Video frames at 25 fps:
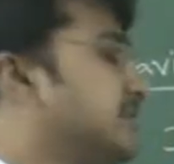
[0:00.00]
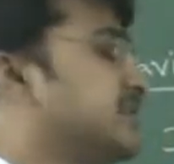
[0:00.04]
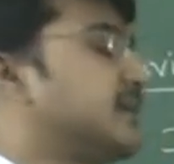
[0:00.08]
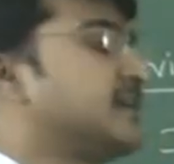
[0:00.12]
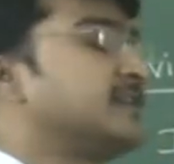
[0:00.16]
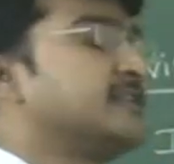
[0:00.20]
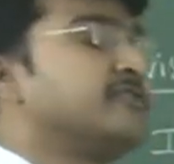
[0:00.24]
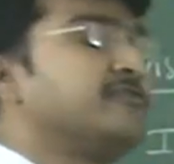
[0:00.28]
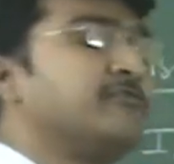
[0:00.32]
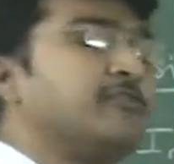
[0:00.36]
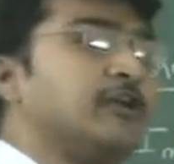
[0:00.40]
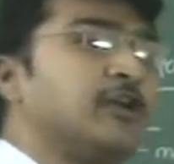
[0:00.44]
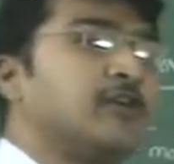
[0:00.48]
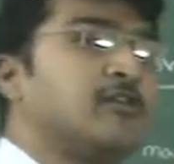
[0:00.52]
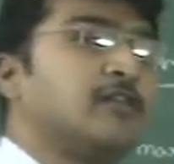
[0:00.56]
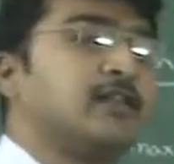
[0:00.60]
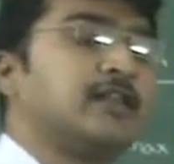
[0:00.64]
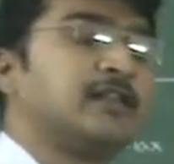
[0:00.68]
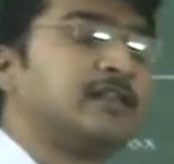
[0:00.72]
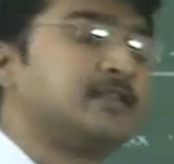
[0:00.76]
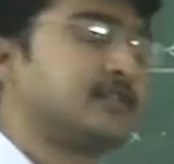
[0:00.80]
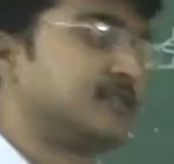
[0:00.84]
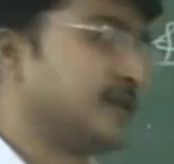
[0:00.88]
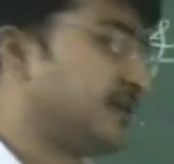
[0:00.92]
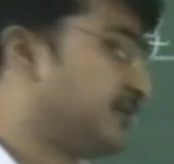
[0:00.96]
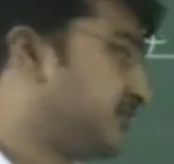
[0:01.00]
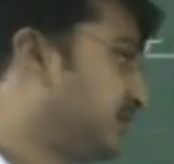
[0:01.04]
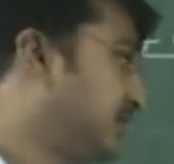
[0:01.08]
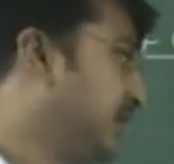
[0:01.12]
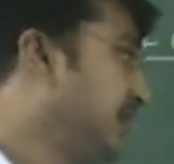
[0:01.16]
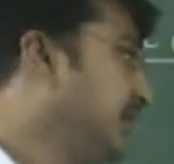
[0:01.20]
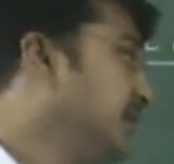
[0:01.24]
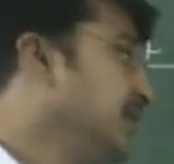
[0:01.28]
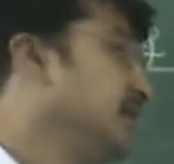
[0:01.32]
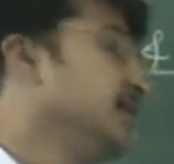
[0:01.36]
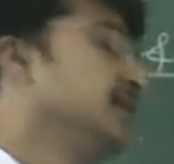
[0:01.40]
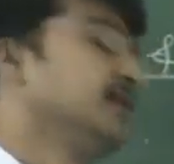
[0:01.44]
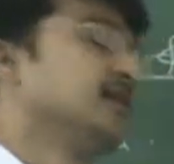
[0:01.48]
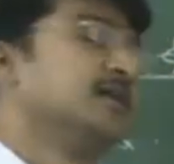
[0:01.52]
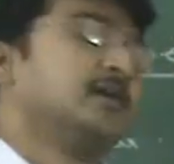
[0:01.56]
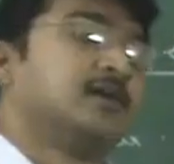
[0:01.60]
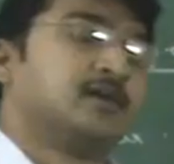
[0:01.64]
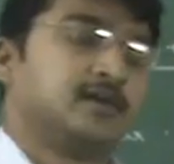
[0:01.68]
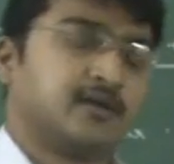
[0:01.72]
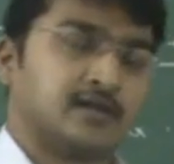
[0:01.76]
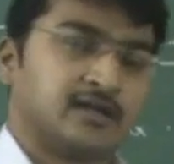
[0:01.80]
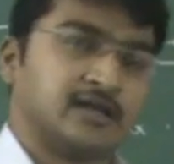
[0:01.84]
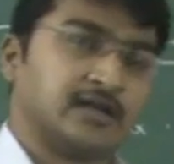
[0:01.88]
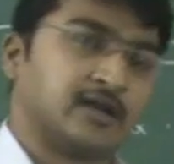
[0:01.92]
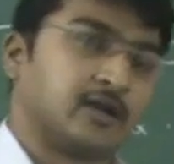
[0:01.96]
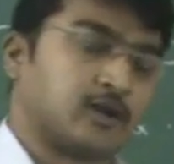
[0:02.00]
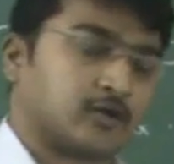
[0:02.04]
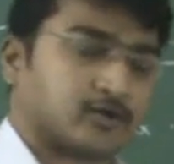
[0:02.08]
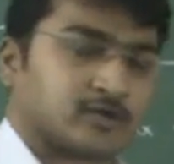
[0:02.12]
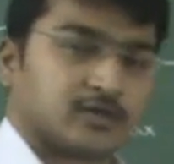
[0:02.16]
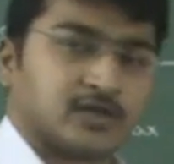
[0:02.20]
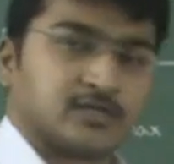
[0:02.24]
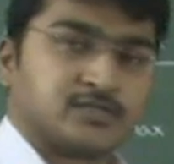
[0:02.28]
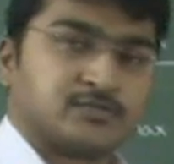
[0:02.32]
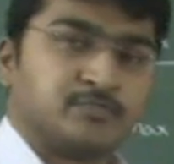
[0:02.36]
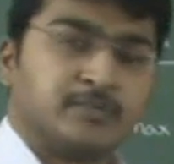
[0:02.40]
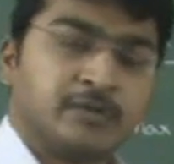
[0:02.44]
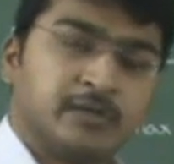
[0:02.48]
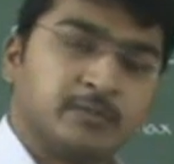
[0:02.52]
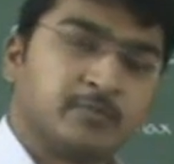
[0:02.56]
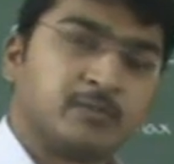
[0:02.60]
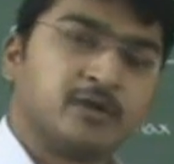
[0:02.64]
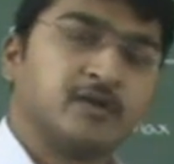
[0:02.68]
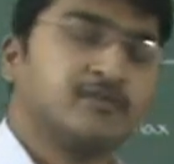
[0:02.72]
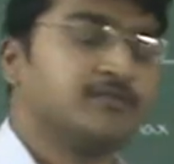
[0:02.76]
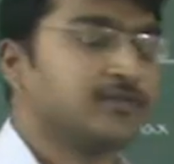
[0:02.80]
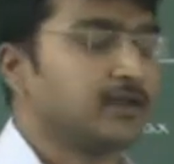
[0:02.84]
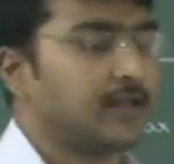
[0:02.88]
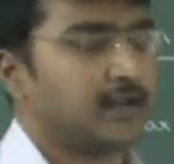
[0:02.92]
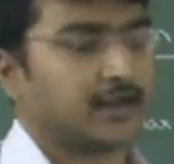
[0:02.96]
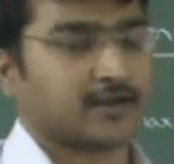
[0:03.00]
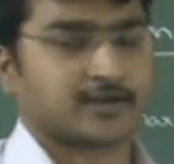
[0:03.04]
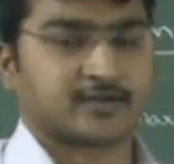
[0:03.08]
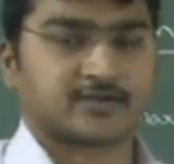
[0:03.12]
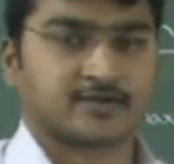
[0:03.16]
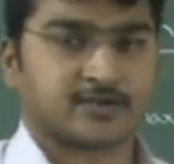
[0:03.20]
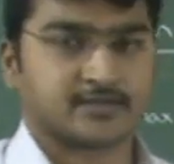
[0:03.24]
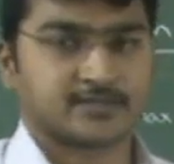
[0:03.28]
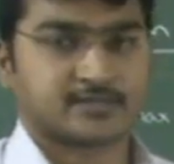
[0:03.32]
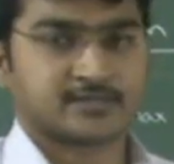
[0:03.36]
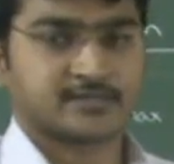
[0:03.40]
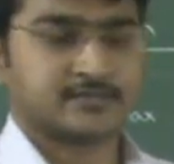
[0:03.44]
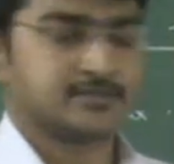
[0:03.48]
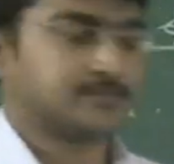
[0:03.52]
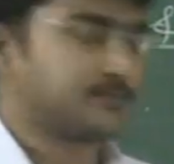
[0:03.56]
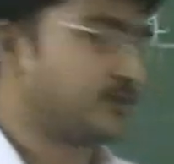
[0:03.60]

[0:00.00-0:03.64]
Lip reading: that the wavelength of the electrons, beam of electrons.